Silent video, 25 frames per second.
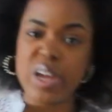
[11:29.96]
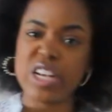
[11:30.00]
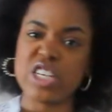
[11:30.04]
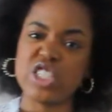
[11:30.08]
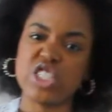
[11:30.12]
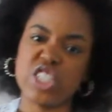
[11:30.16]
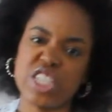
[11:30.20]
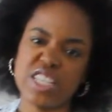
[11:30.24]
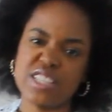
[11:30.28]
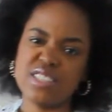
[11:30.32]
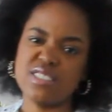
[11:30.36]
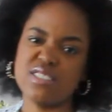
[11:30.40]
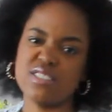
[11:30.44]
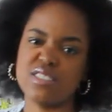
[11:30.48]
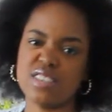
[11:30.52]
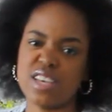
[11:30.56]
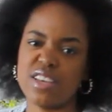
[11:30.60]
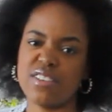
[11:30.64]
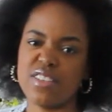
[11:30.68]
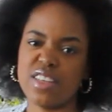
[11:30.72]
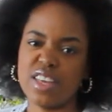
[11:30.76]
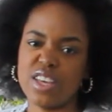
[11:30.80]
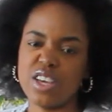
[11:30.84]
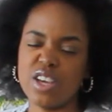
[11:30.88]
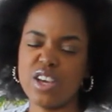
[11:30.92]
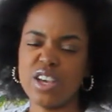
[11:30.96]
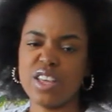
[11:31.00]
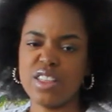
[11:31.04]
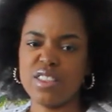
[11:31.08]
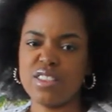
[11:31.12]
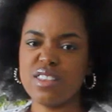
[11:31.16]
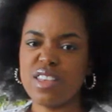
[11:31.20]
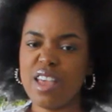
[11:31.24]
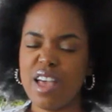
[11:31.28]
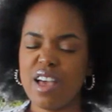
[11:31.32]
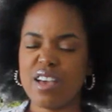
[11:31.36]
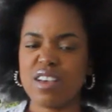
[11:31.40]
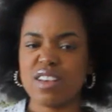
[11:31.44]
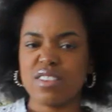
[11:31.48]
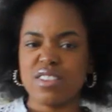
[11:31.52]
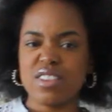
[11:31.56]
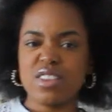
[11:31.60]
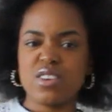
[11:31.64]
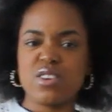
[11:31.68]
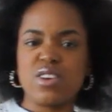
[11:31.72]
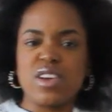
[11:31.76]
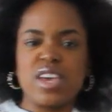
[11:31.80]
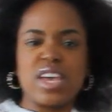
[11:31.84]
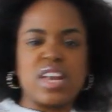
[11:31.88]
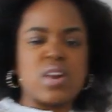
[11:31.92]
wear jeans, I think. Yeah, I
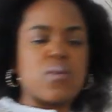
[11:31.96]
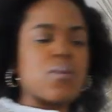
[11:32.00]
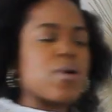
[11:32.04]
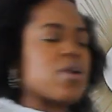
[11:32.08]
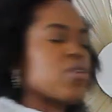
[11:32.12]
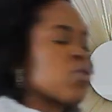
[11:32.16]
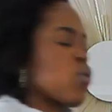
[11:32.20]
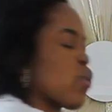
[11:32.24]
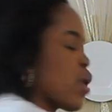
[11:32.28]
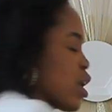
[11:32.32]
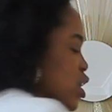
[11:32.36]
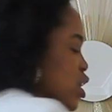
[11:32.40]
think you could get away with